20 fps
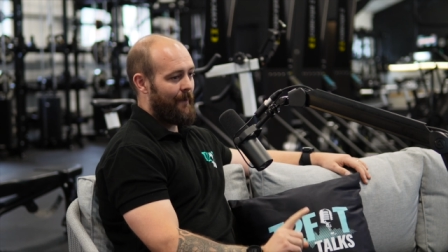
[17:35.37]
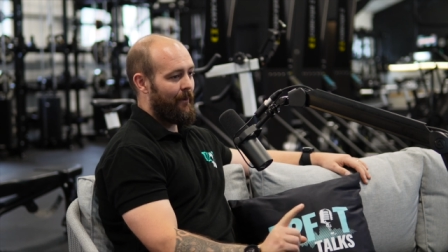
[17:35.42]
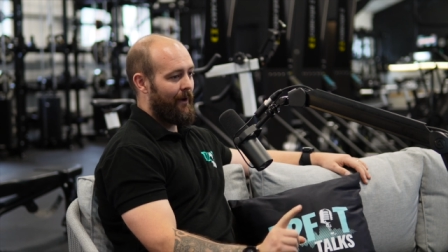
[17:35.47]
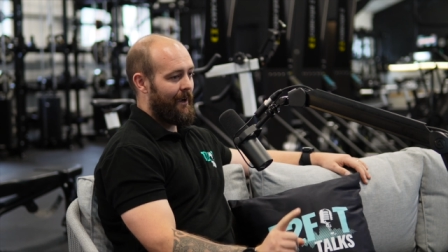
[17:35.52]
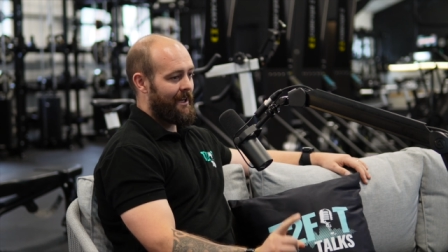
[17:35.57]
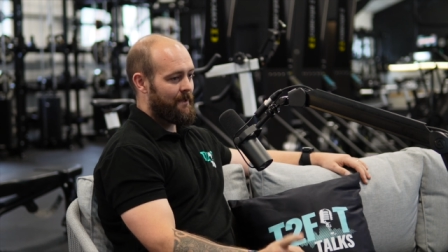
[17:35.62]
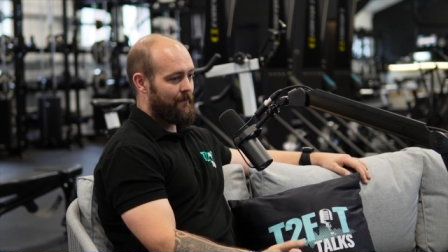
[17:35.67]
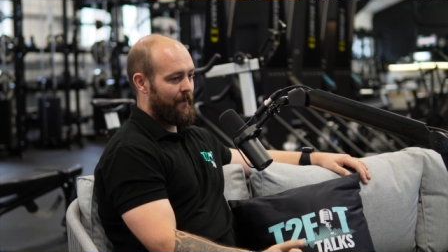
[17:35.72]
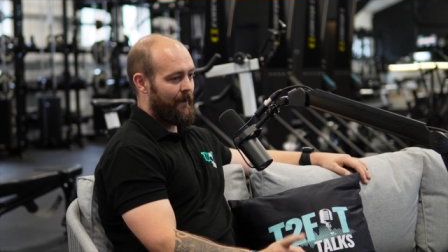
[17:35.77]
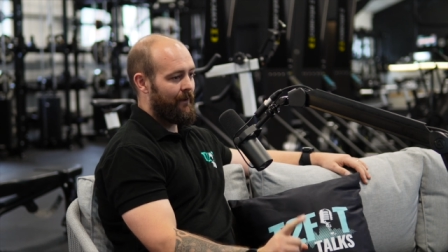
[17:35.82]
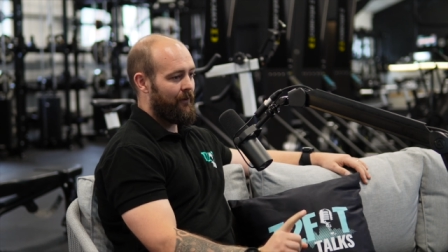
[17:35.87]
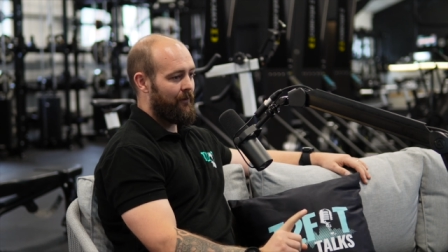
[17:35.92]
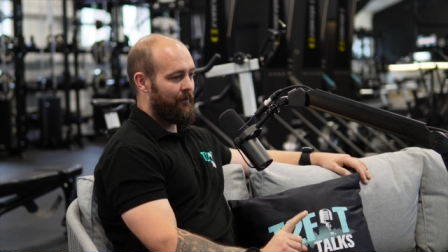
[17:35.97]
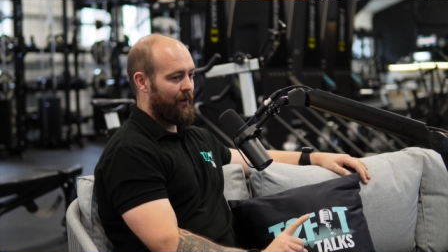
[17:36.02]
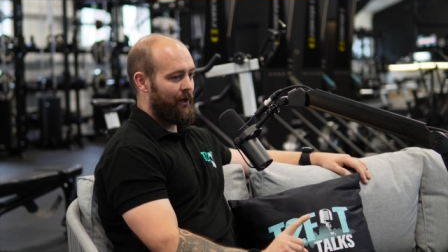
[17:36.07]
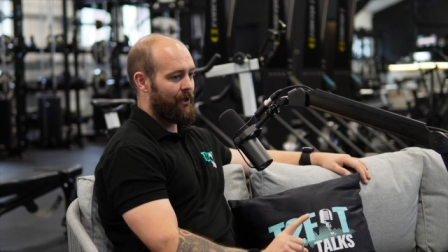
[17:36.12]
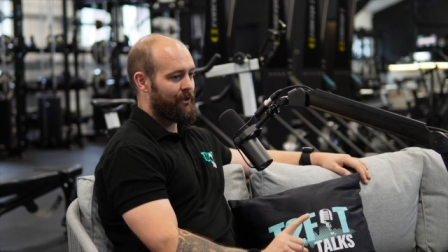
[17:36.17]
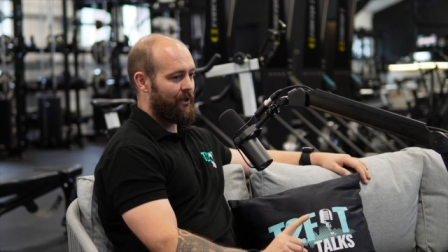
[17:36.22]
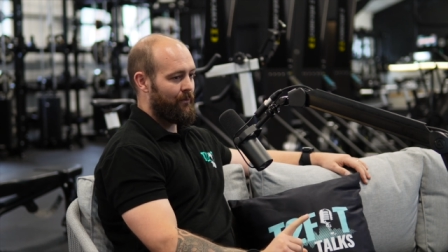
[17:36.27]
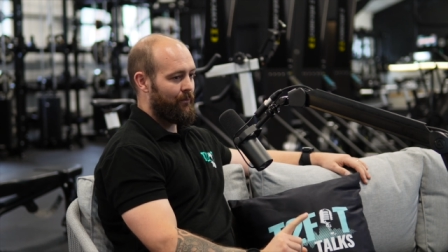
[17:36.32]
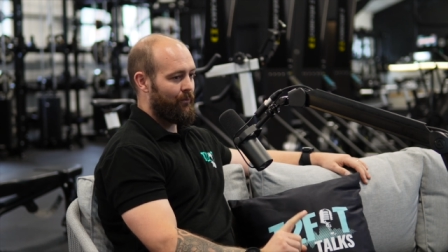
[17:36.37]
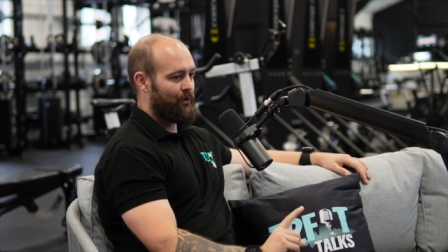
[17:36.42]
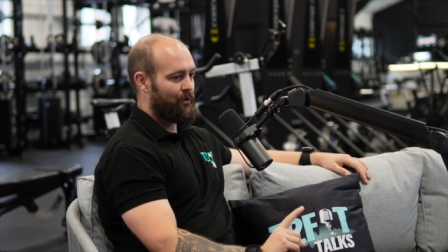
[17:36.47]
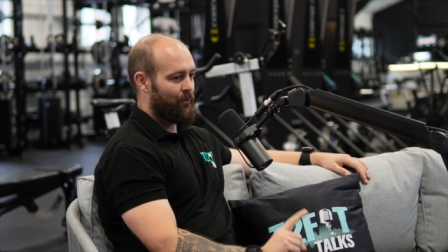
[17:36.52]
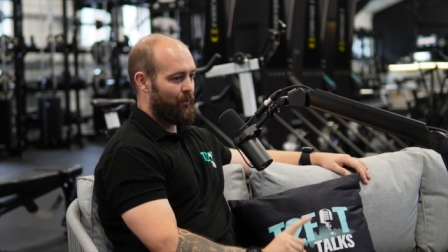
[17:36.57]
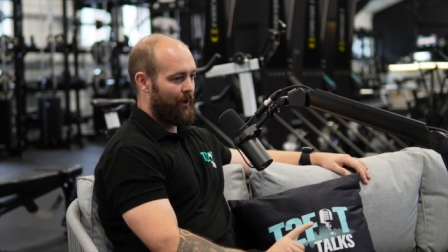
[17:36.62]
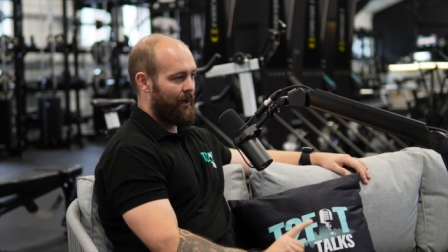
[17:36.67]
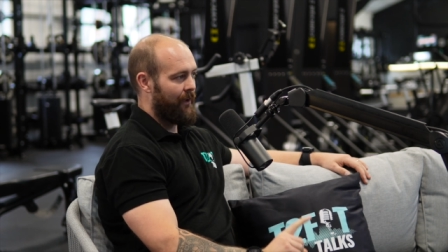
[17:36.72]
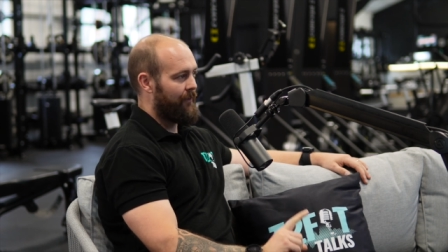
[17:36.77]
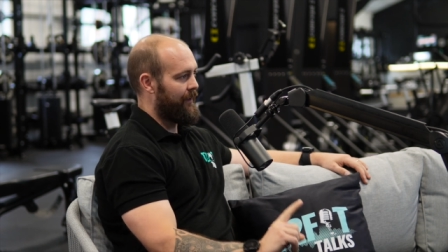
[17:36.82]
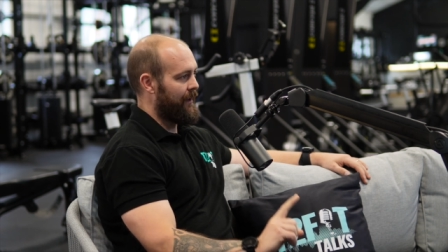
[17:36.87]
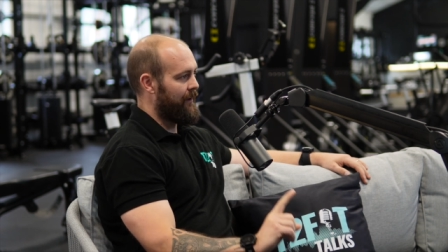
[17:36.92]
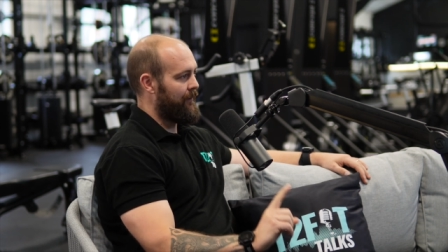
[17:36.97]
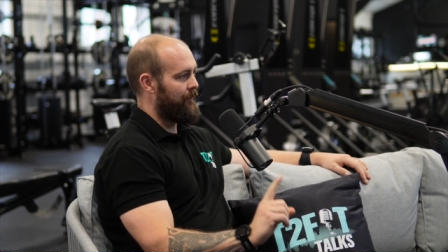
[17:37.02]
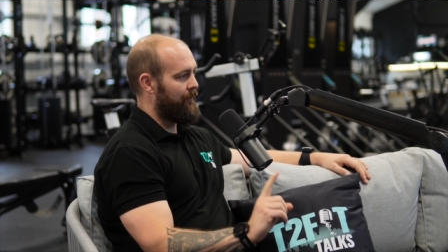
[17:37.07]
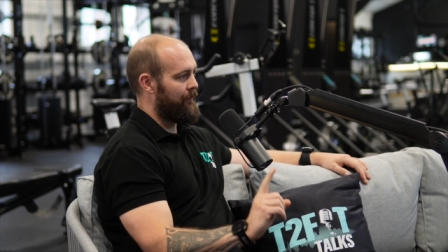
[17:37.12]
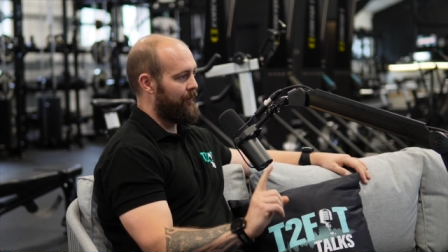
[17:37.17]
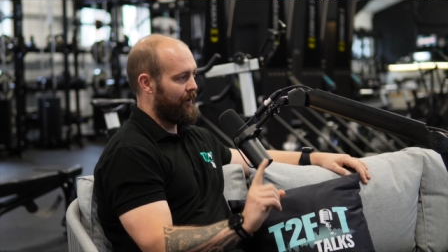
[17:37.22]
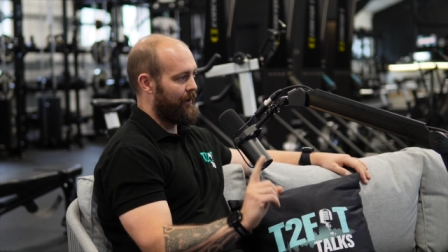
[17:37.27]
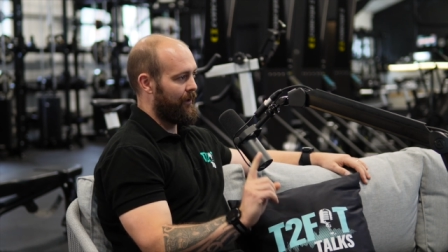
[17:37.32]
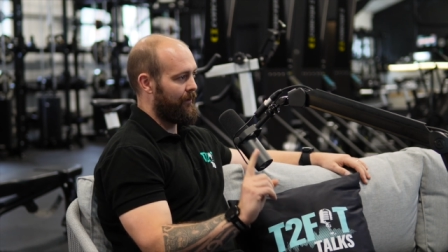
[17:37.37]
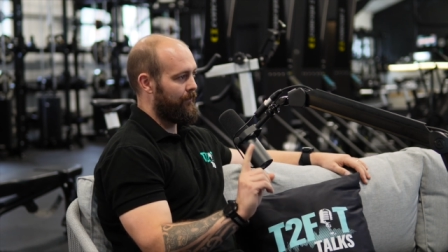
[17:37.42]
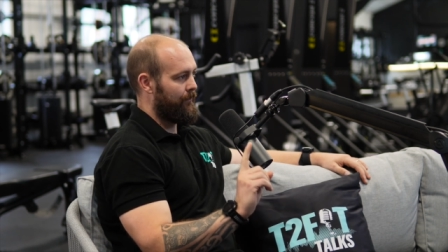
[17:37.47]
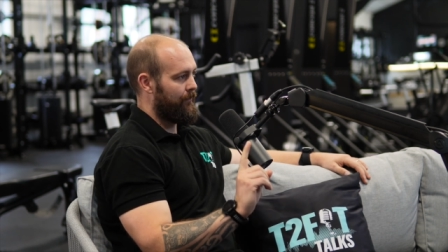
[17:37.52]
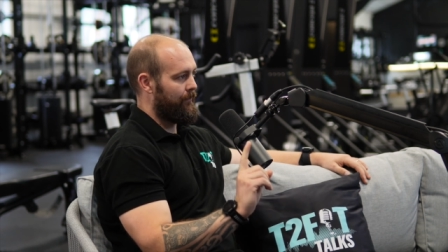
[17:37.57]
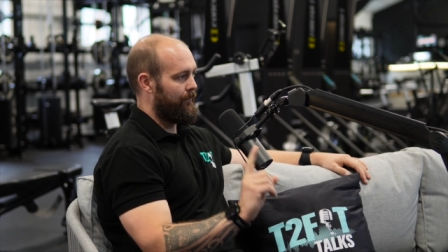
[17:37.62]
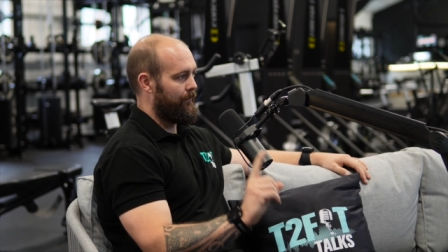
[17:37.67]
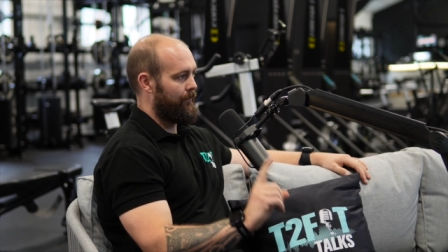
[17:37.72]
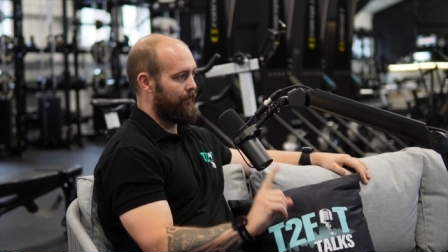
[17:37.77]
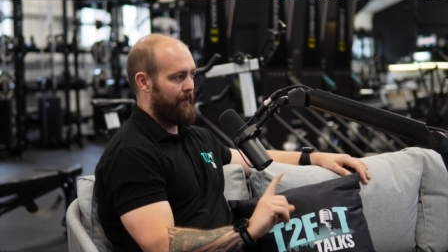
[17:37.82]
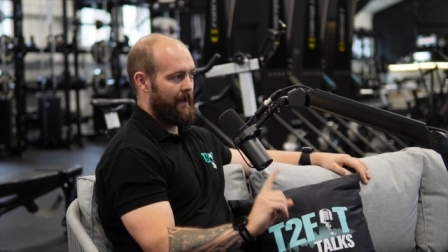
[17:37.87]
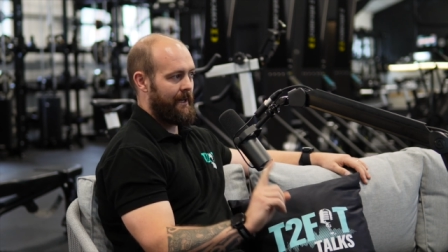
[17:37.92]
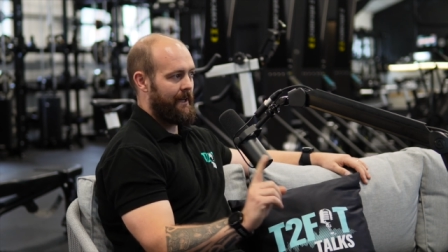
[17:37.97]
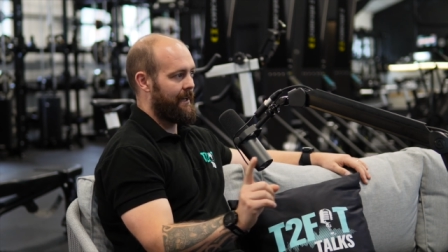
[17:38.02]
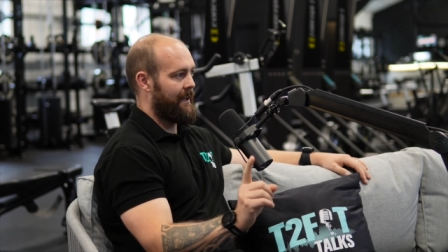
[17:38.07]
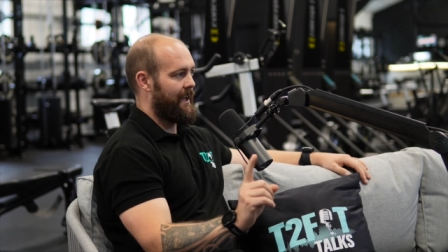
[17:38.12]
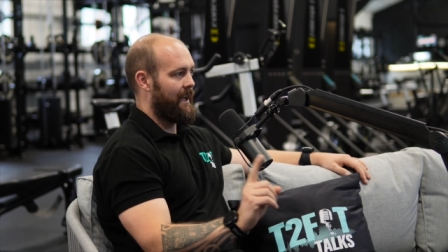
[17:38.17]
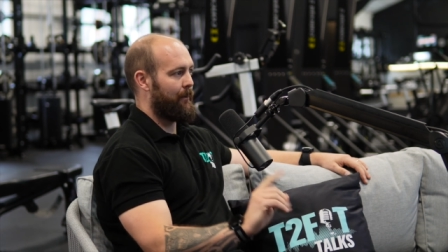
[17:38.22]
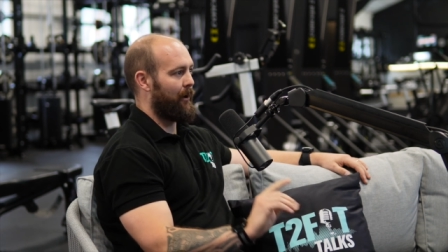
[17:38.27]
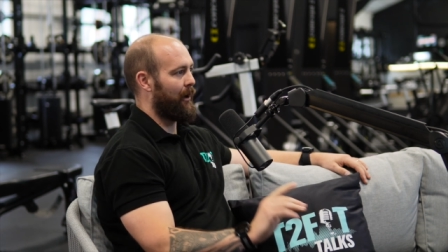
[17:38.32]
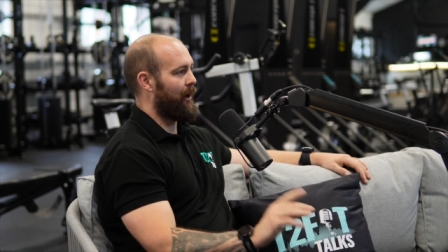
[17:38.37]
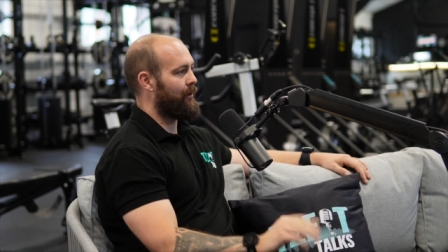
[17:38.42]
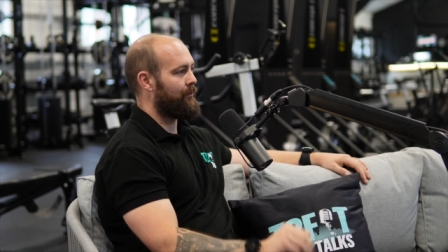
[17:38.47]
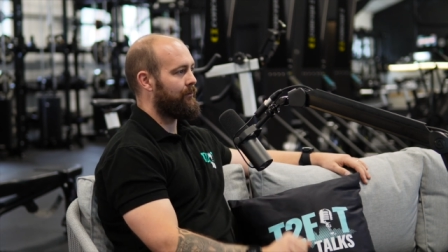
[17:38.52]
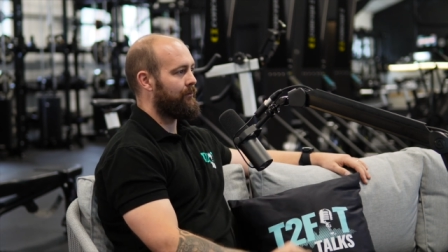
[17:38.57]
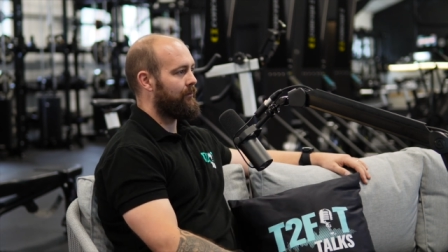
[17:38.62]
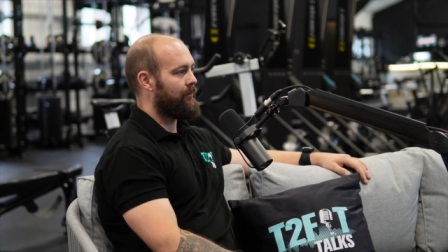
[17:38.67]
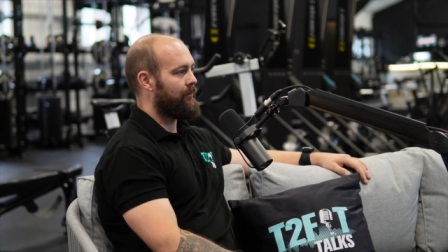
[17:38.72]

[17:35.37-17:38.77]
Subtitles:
that I spent at Virgin was worth it for meeting him alone.